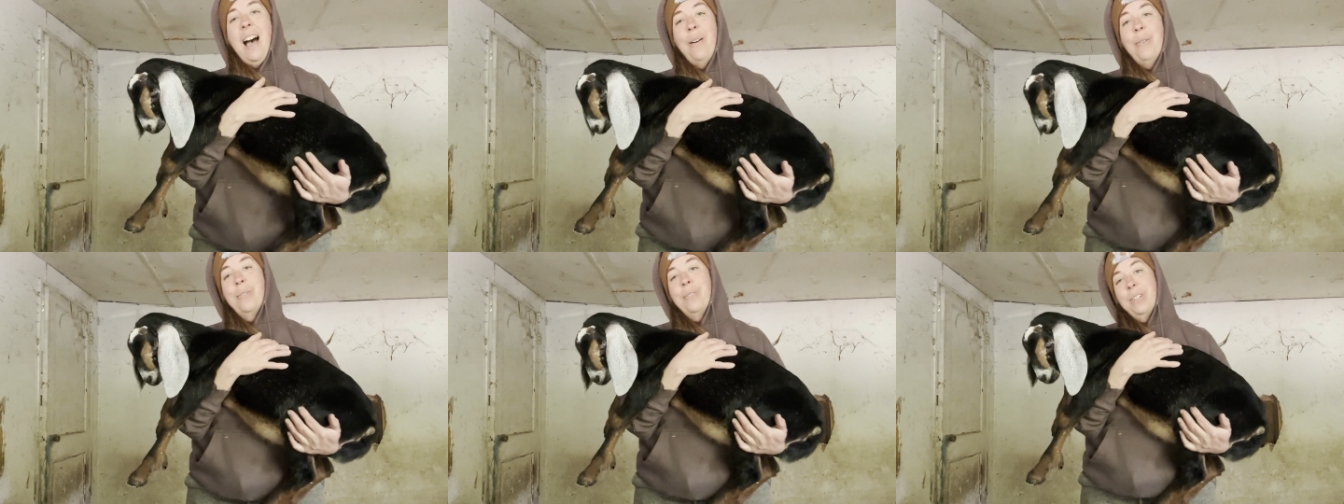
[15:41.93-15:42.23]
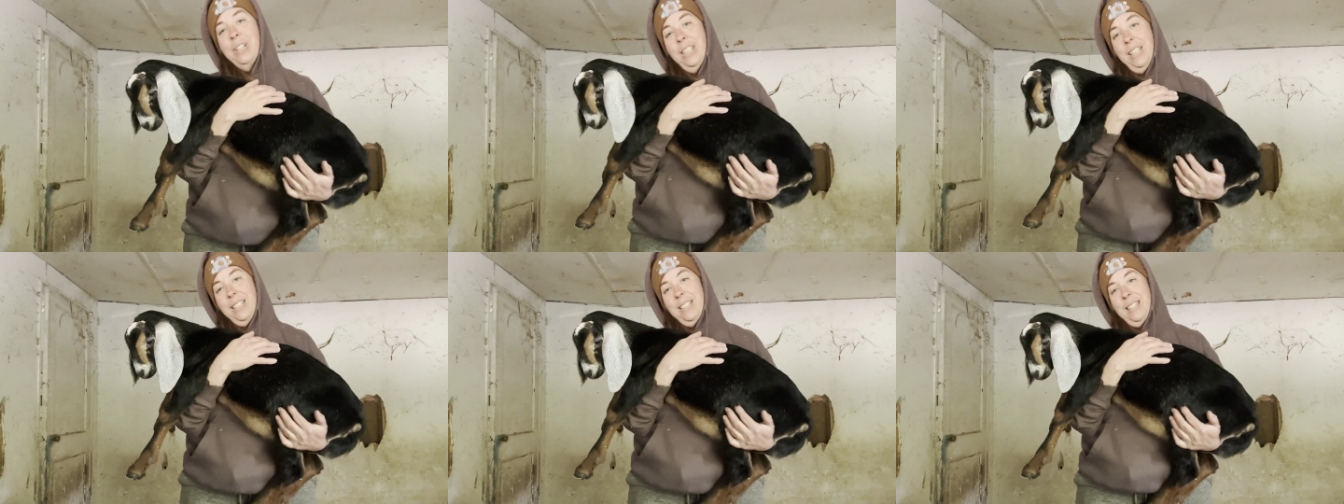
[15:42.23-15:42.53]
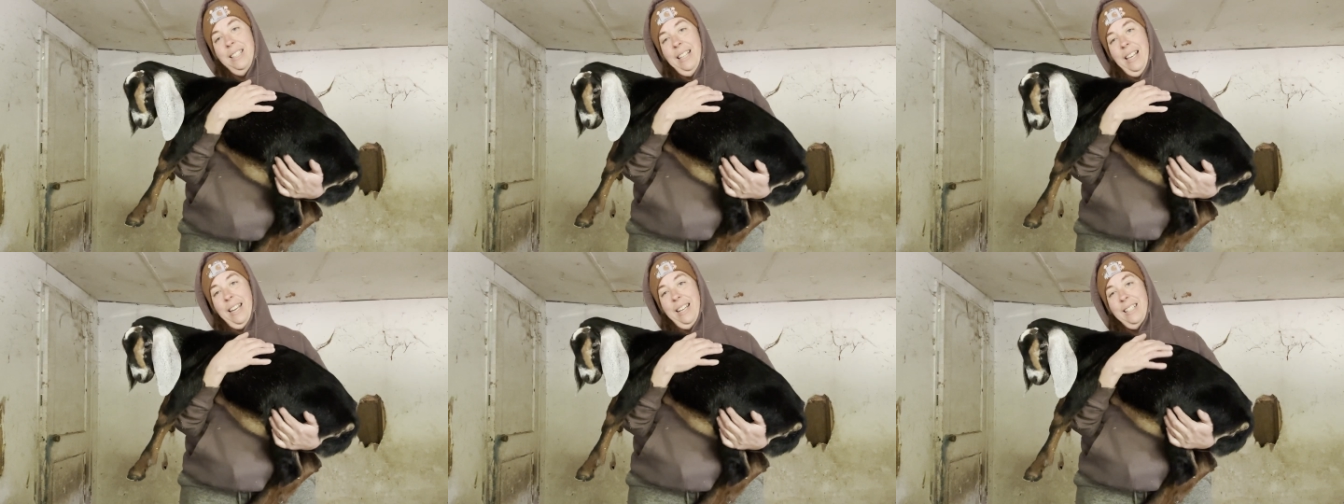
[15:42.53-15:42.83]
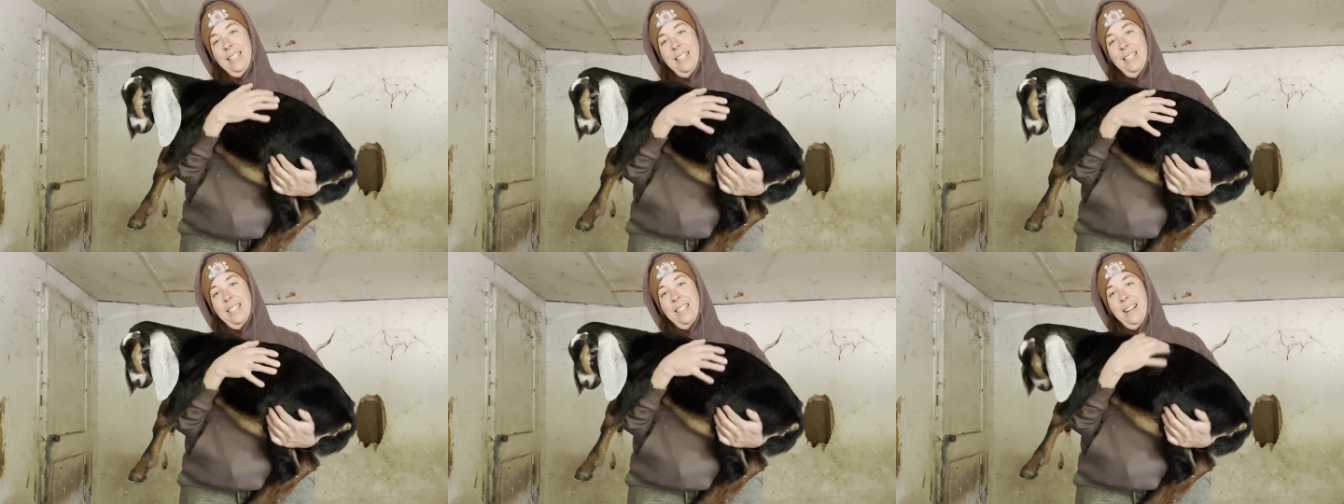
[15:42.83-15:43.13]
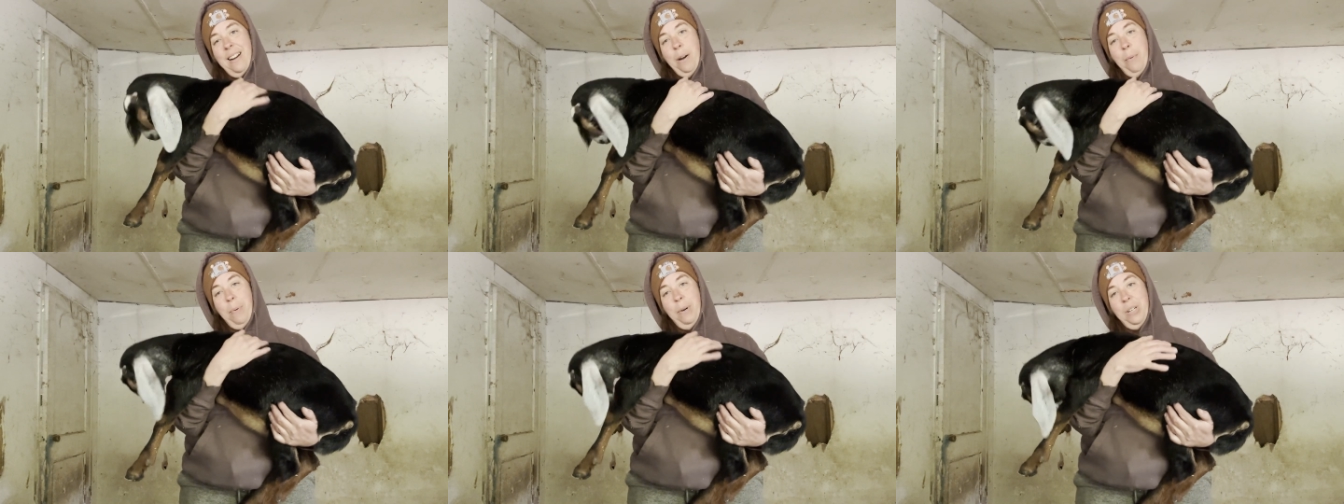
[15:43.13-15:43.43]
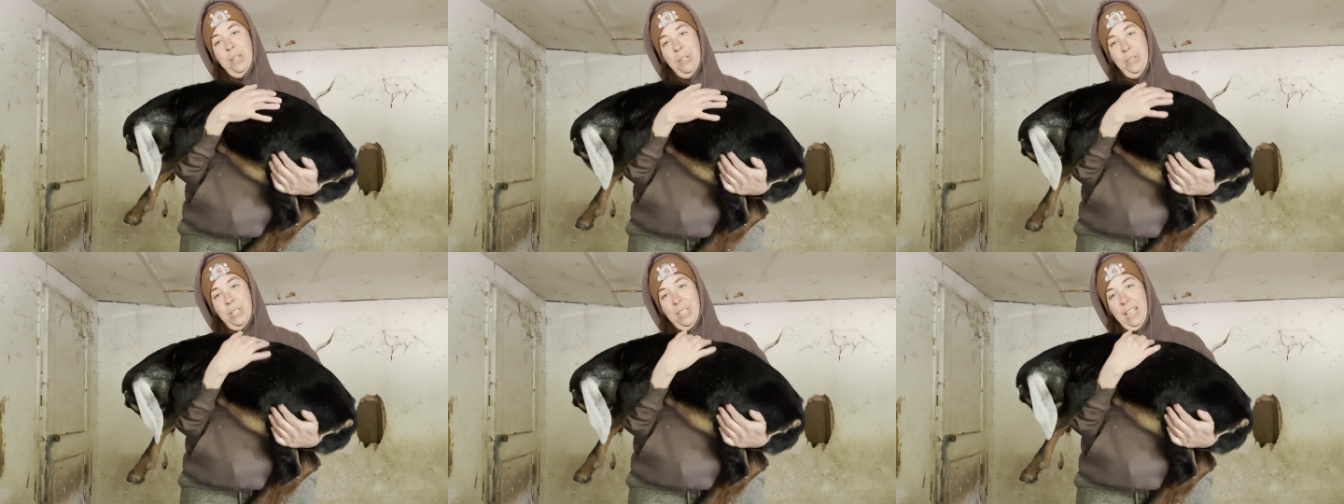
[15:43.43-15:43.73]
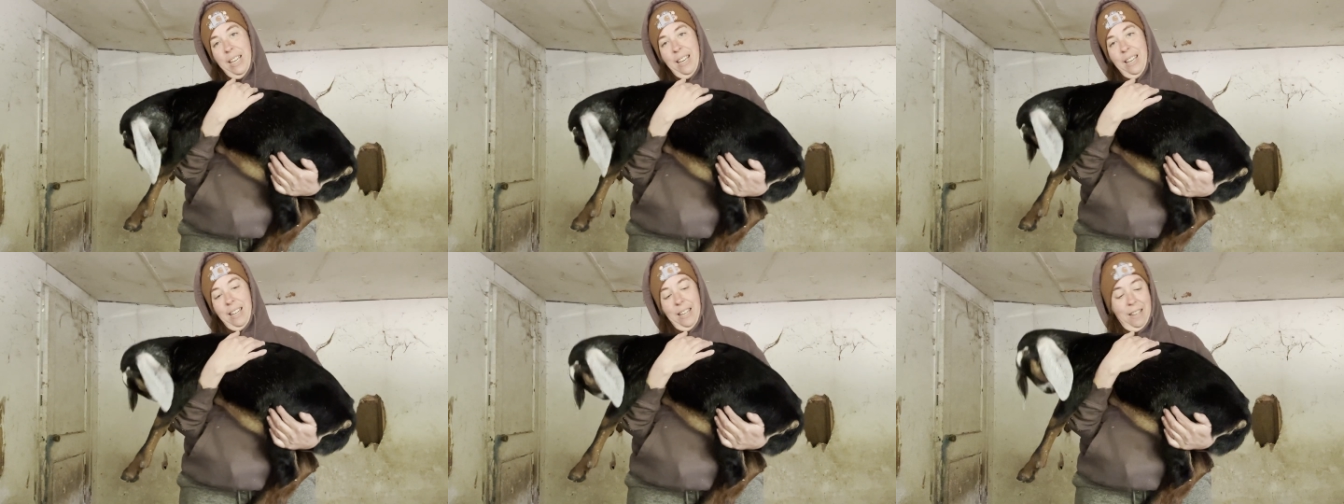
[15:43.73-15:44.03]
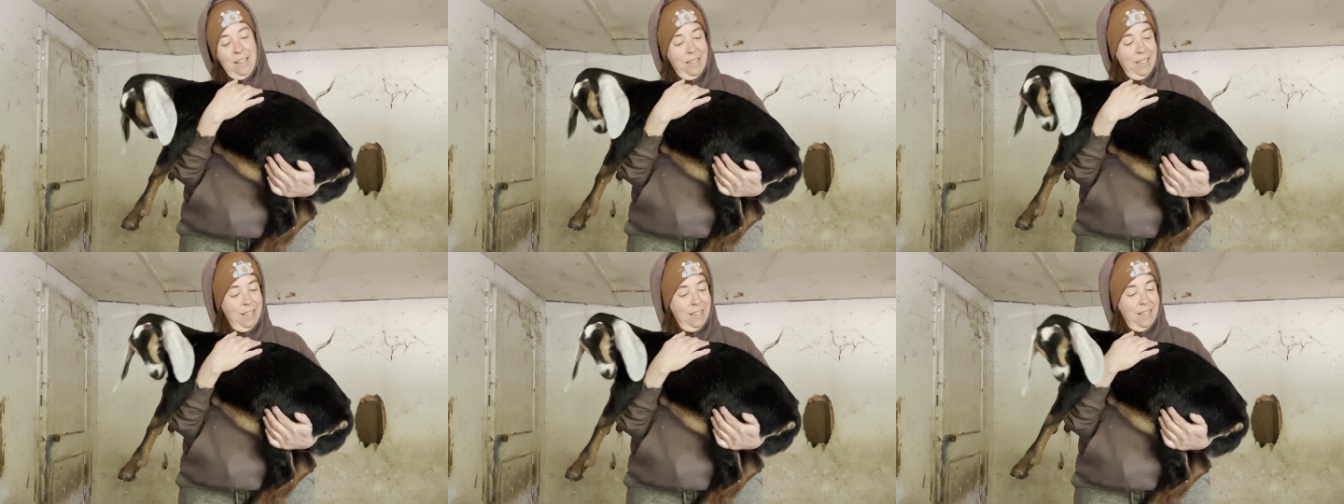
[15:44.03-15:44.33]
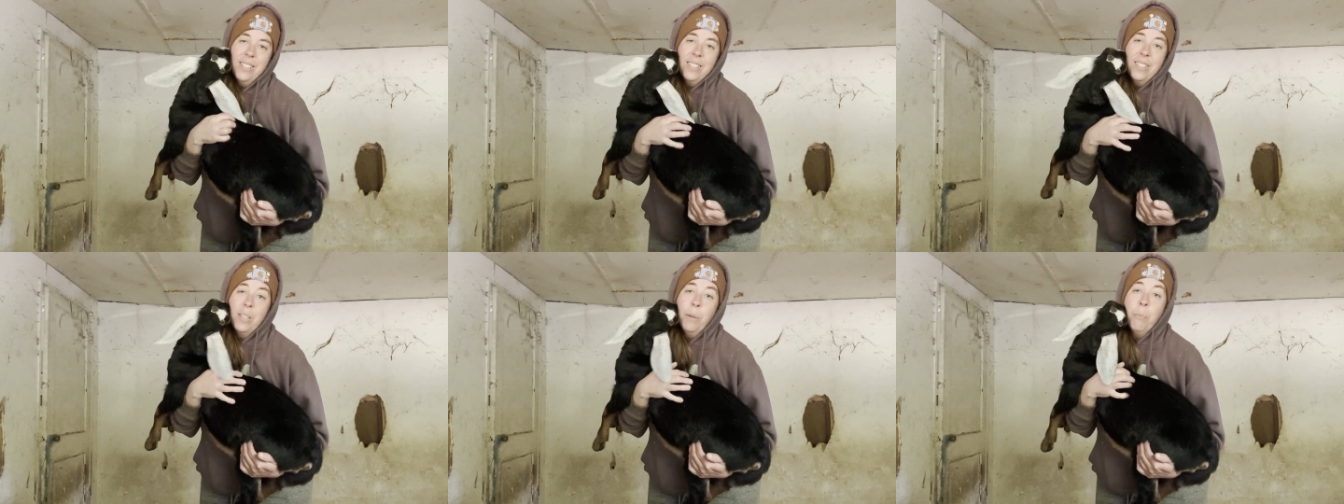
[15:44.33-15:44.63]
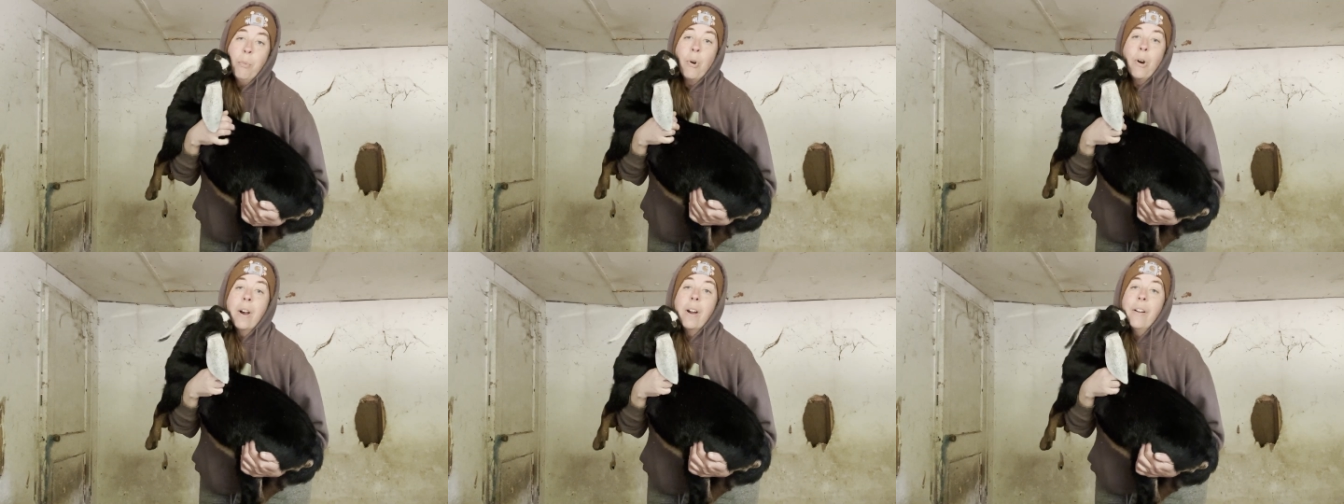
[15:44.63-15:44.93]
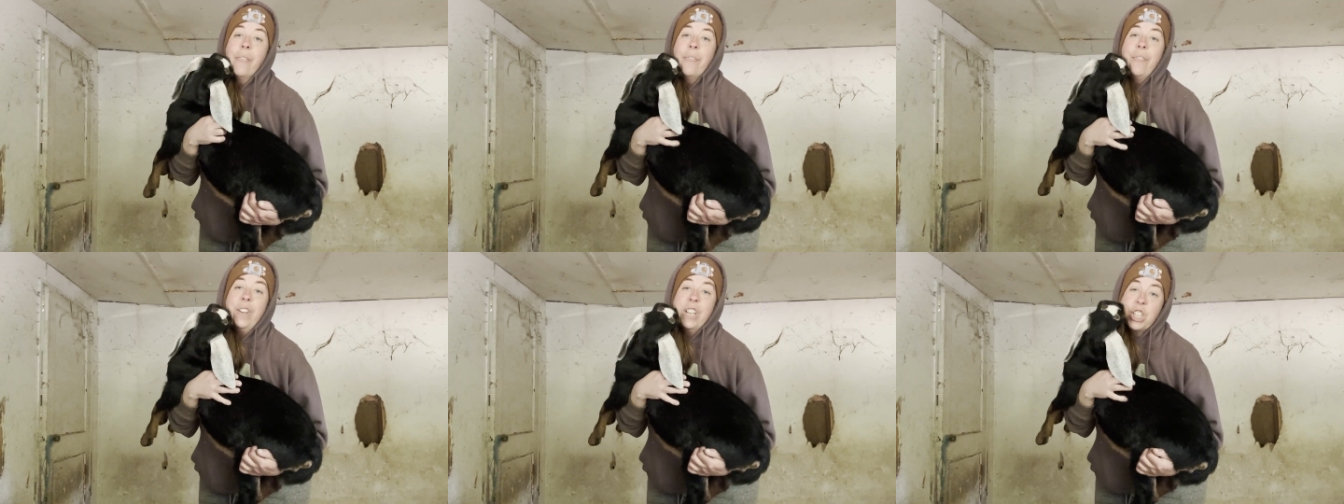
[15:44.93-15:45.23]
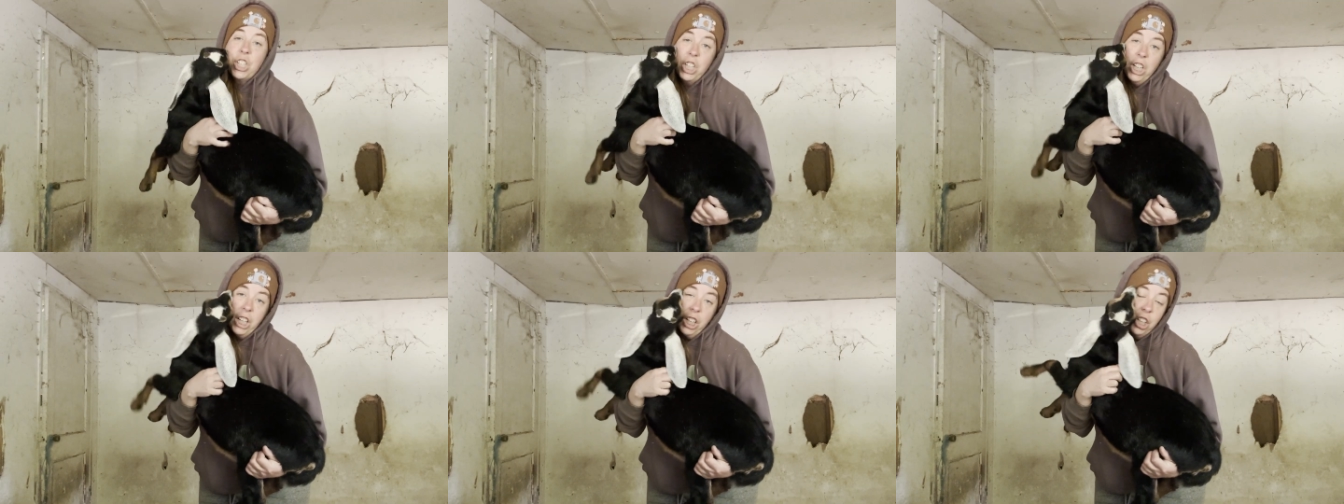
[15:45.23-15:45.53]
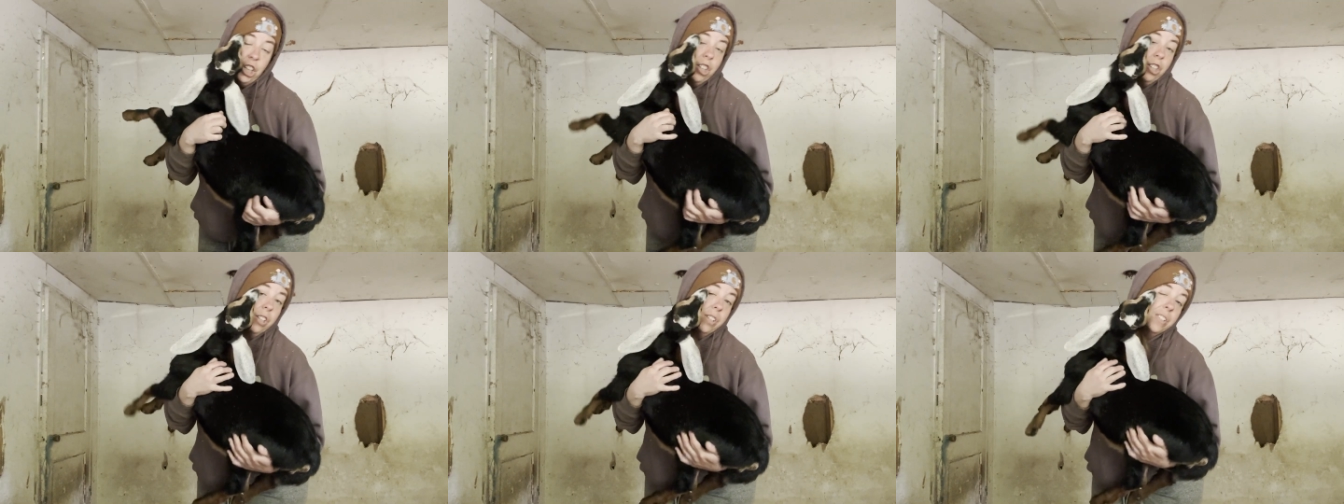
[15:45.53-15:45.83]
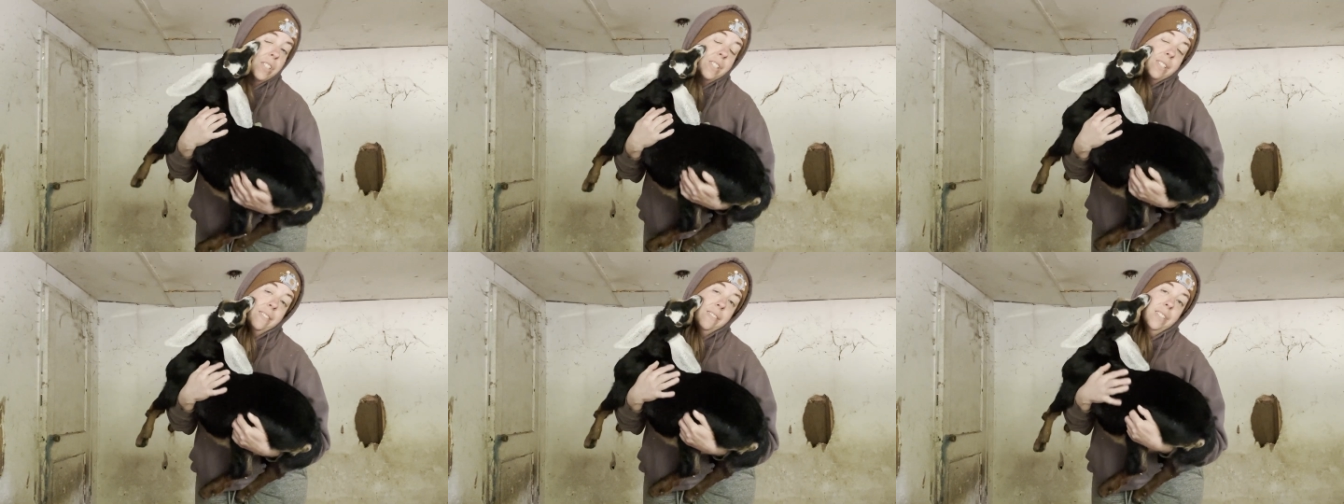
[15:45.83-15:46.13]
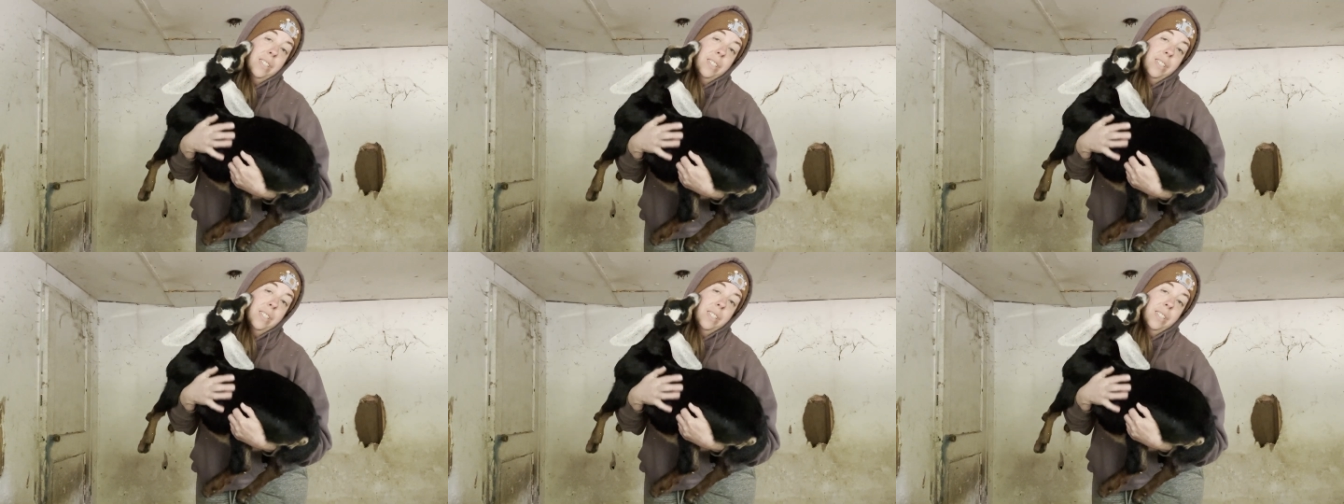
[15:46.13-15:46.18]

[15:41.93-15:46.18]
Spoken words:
would really like to start producing some more efficient girls.